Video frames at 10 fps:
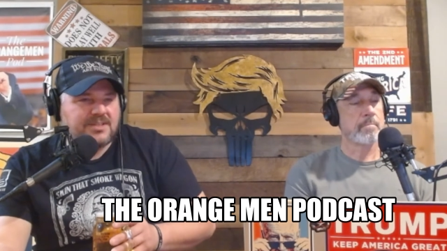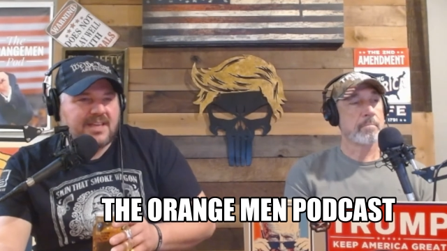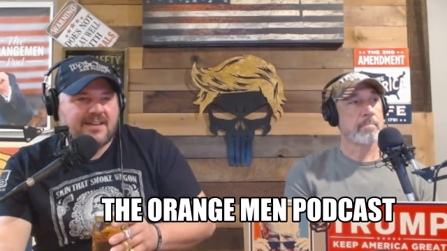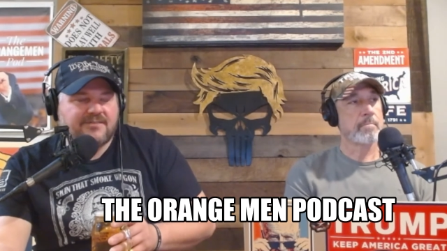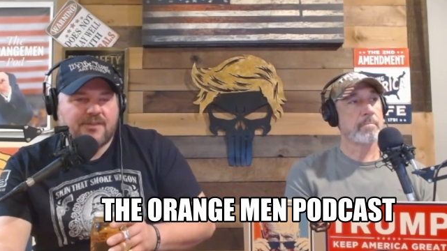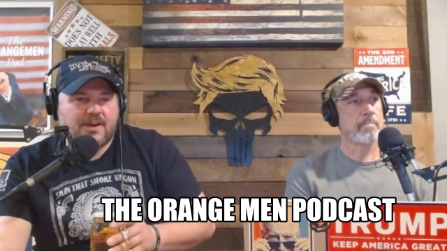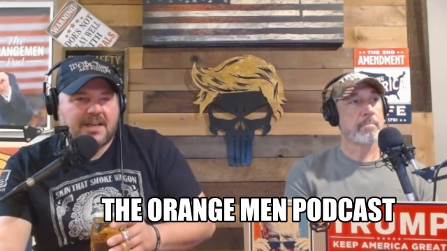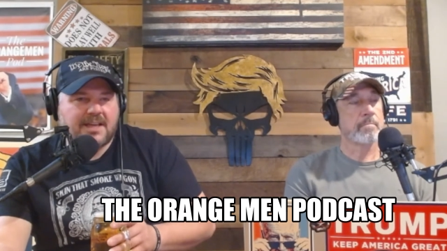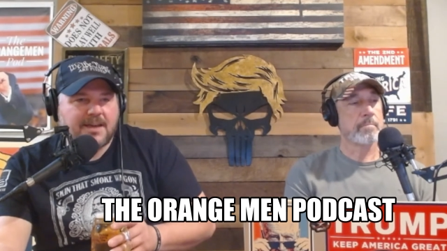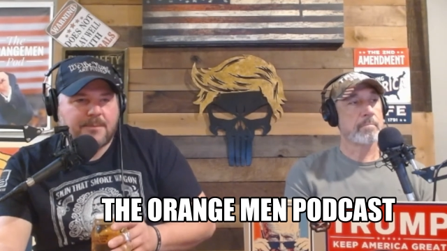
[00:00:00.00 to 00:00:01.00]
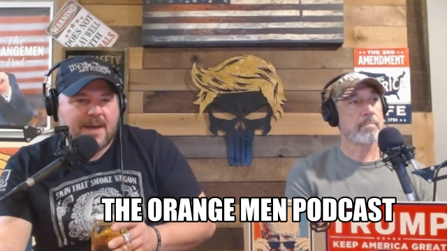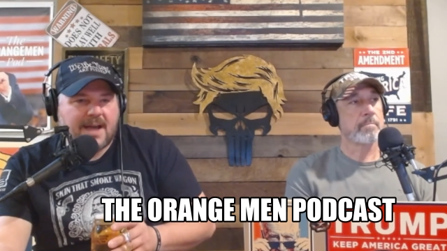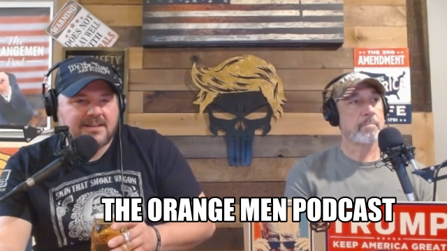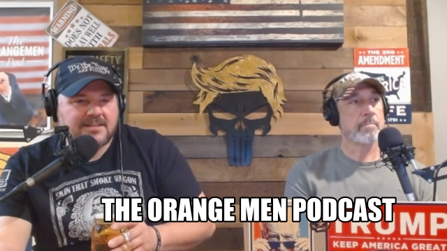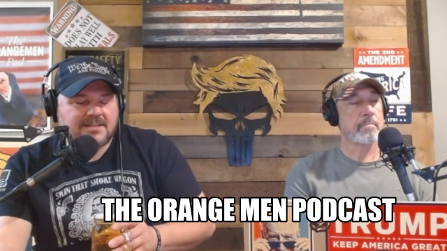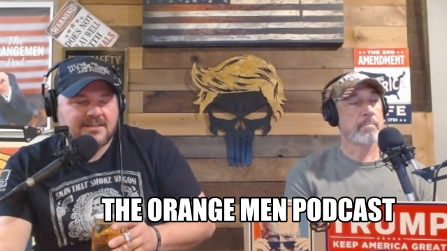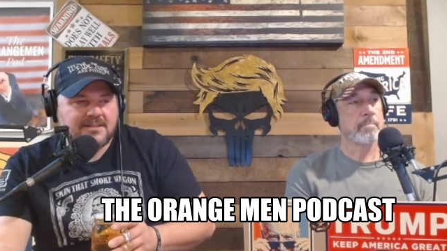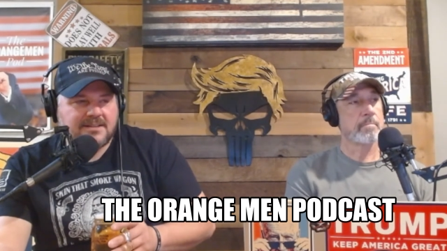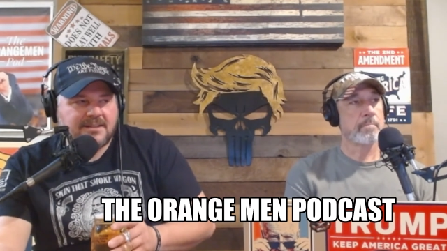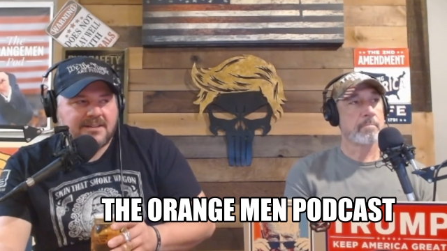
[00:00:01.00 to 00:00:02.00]
Speaker 1: getting fucking kickbacks
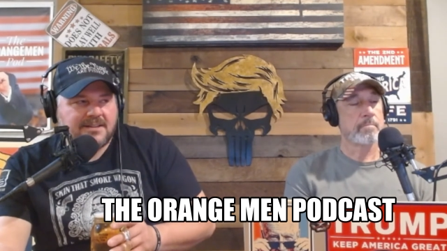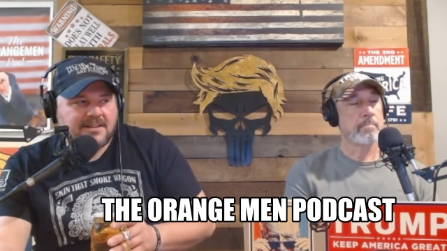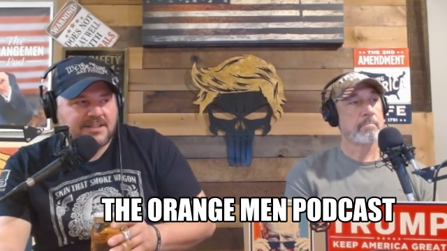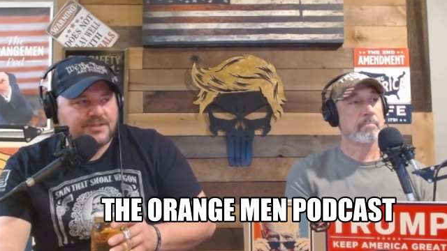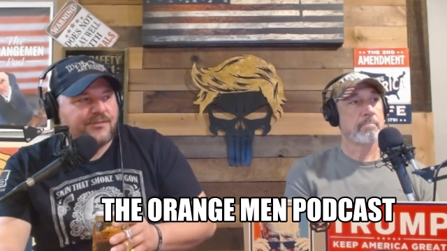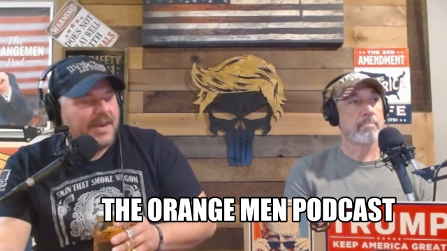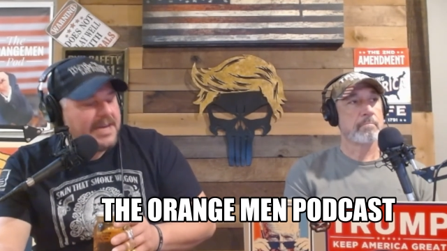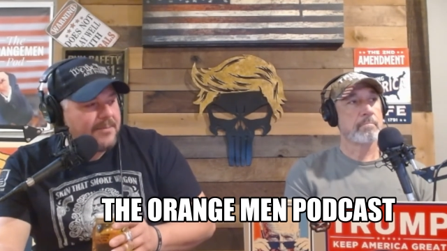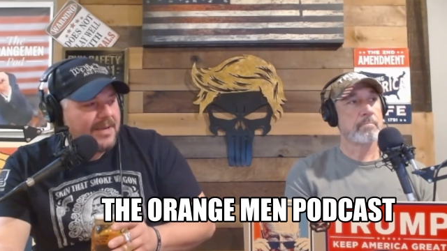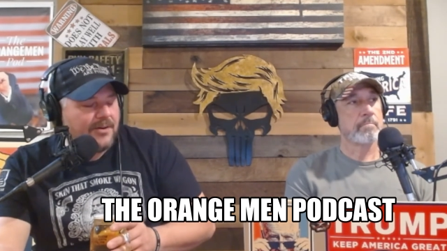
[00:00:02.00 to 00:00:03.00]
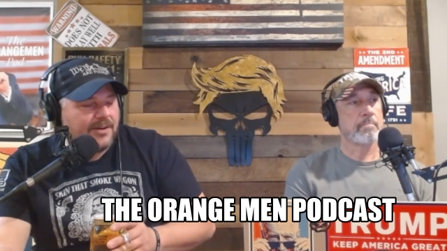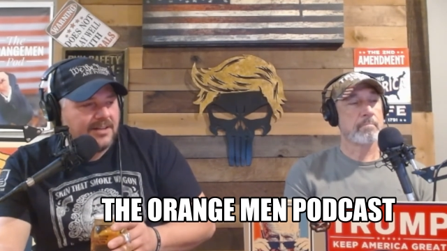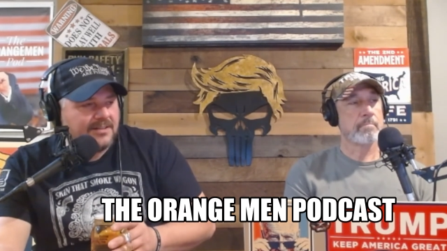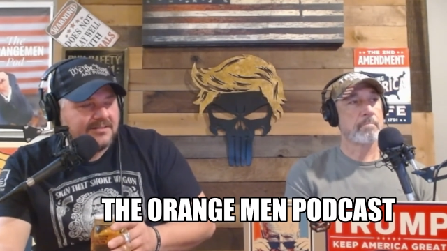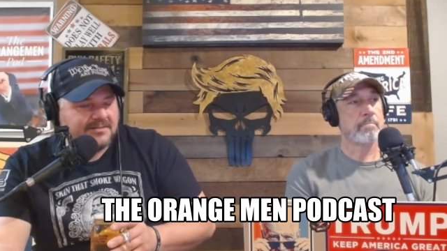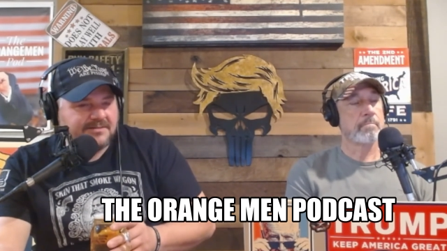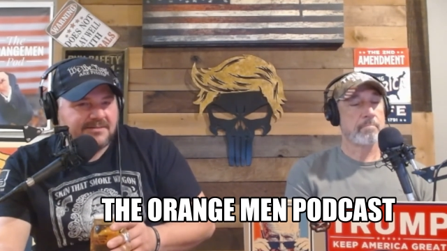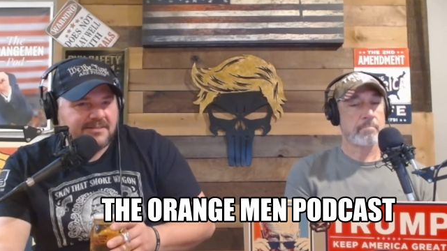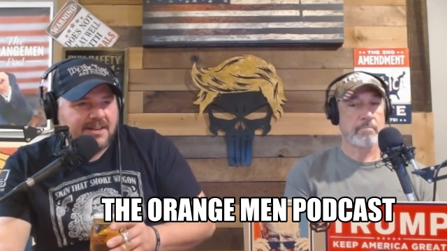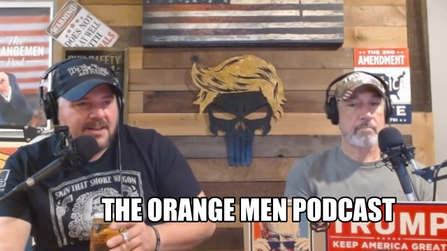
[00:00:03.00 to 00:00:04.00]
is fighting me on it
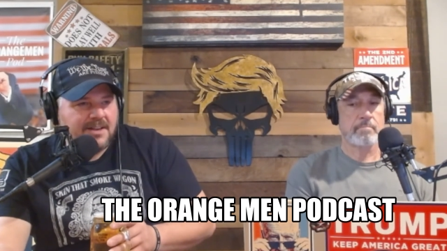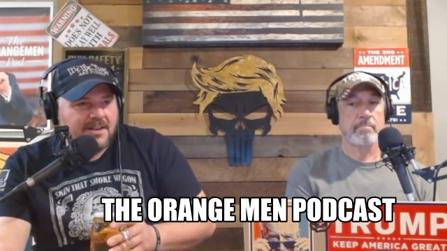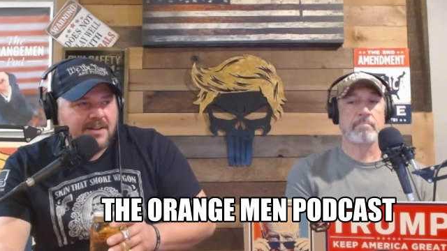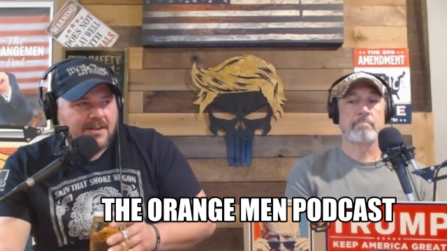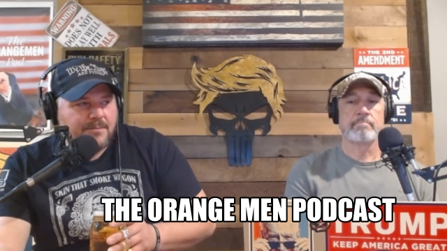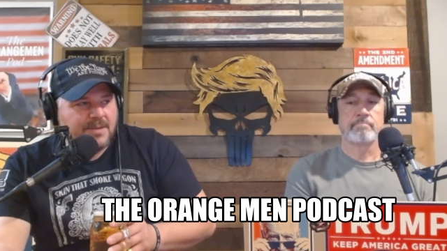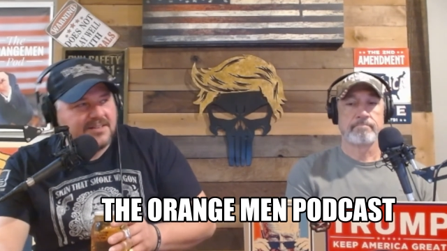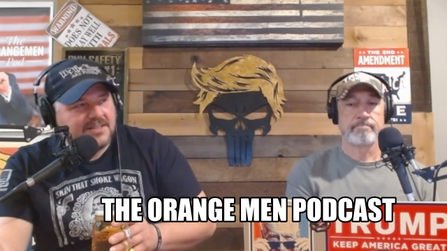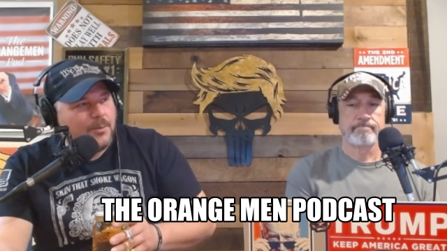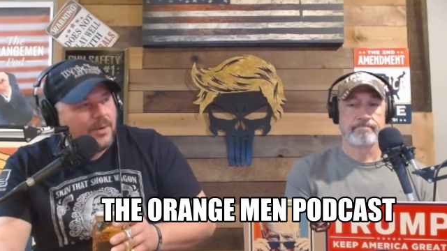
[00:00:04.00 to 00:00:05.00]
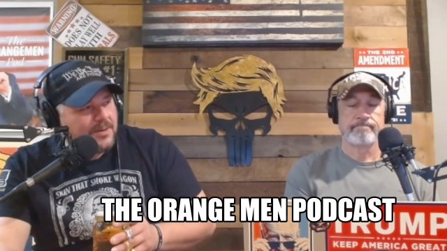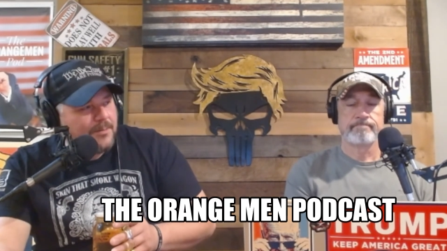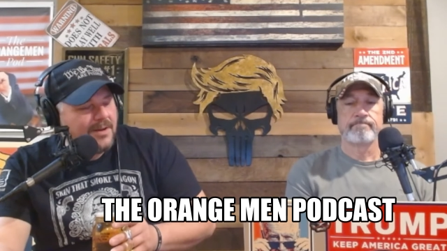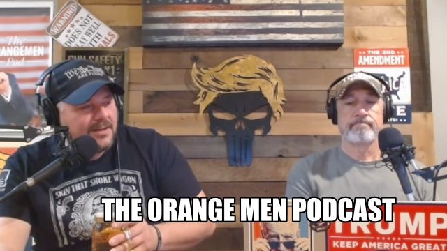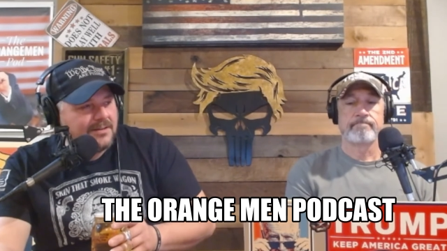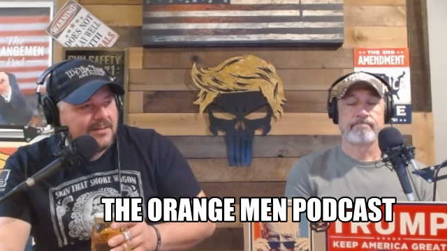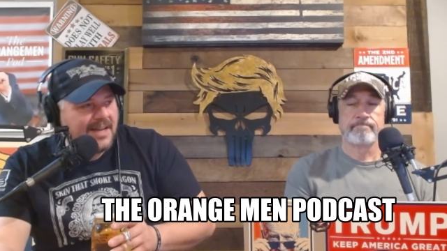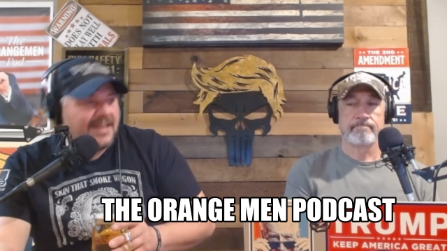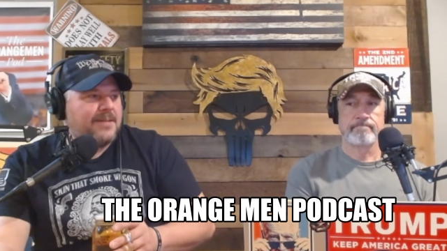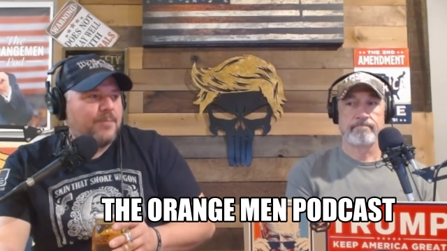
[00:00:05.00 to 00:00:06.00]
because they want their money. They
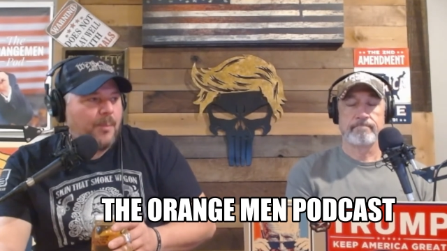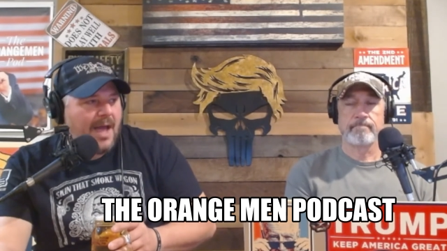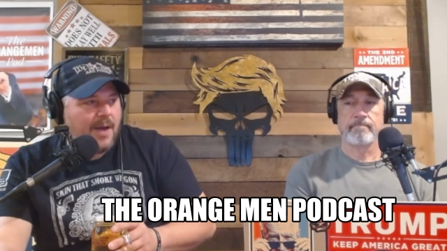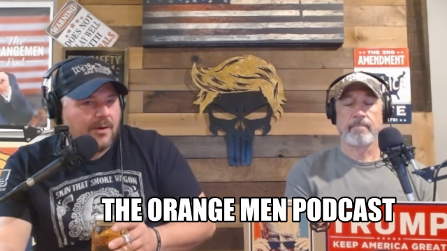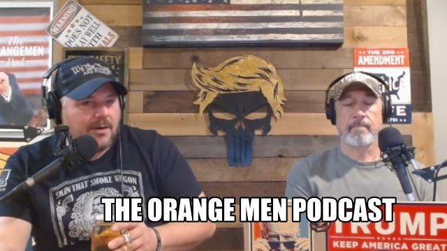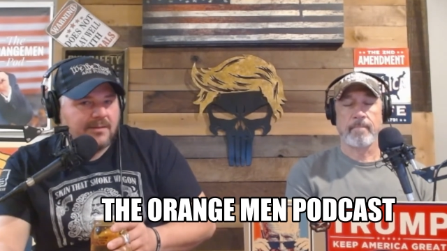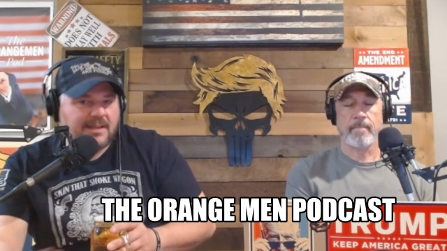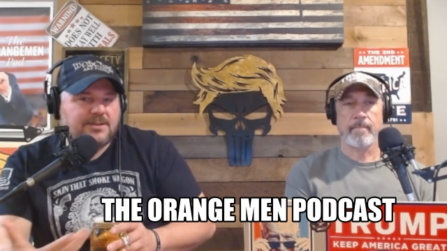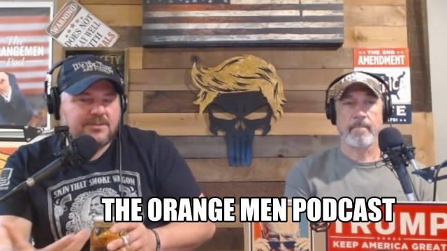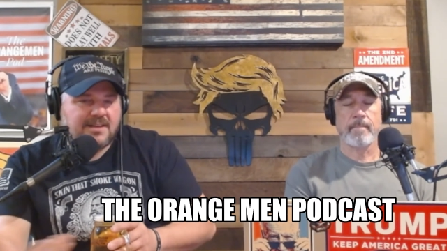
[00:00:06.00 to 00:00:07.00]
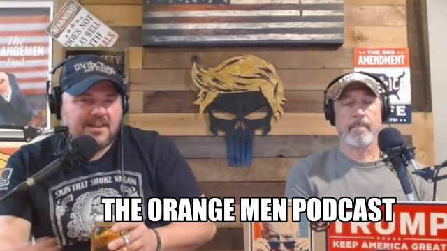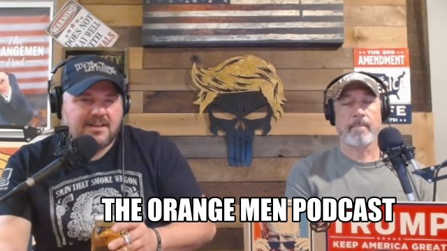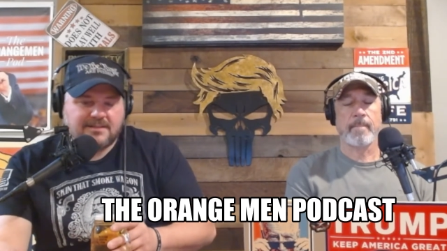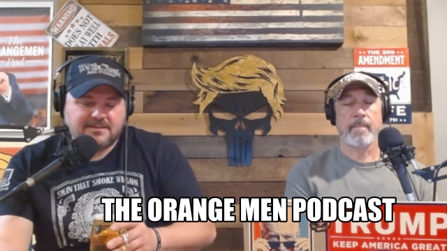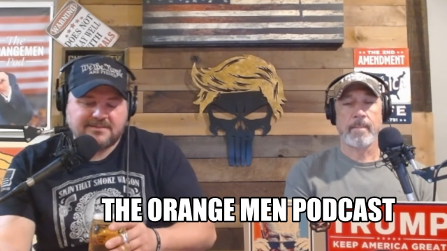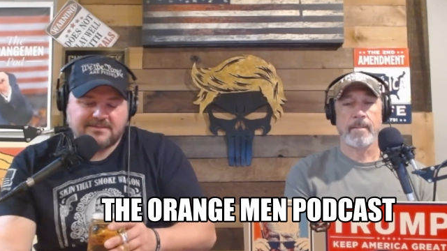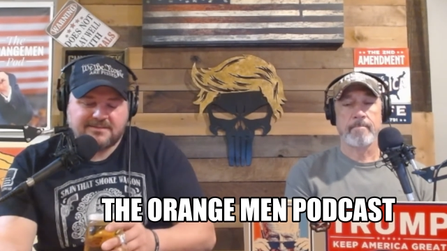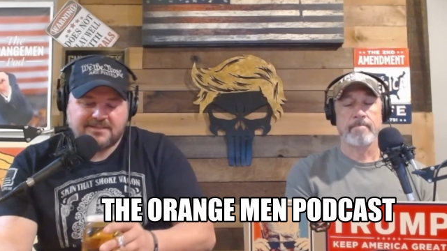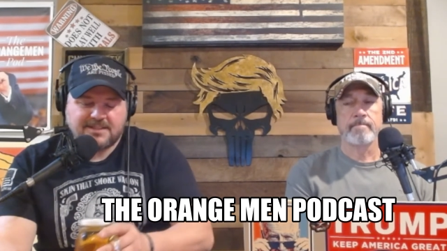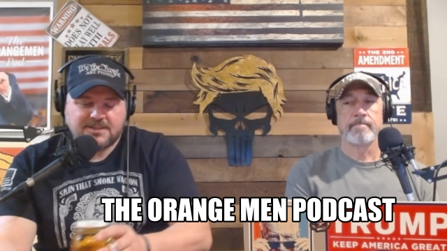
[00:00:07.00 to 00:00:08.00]
got to keep the power, like you said.
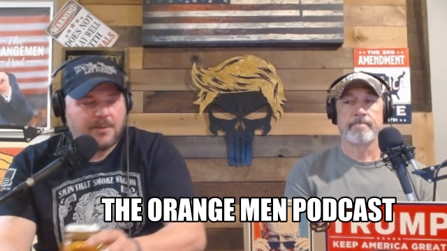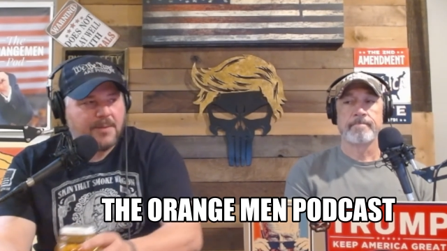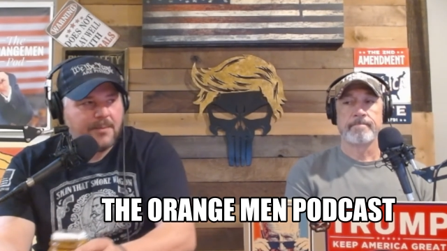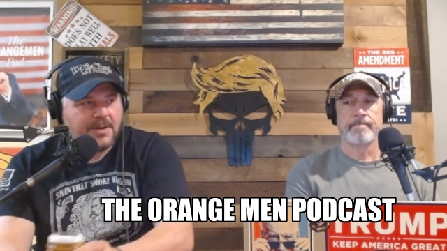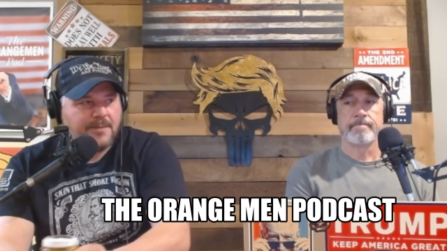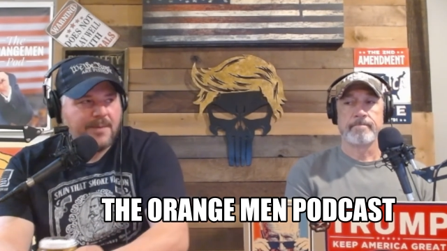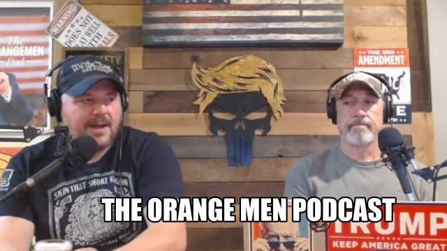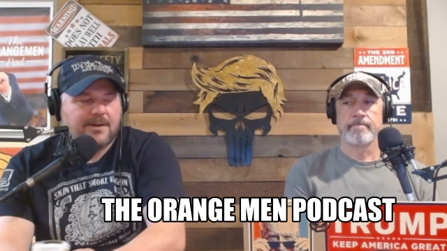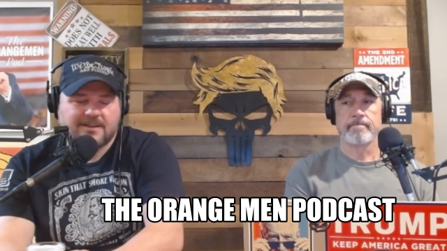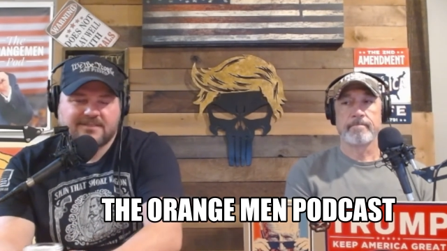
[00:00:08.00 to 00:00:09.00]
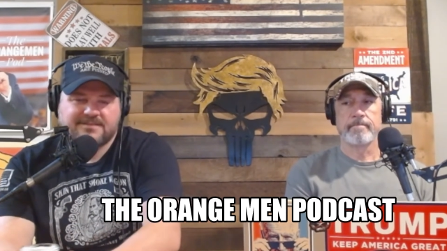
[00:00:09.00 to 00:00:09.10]
It's all about money and power.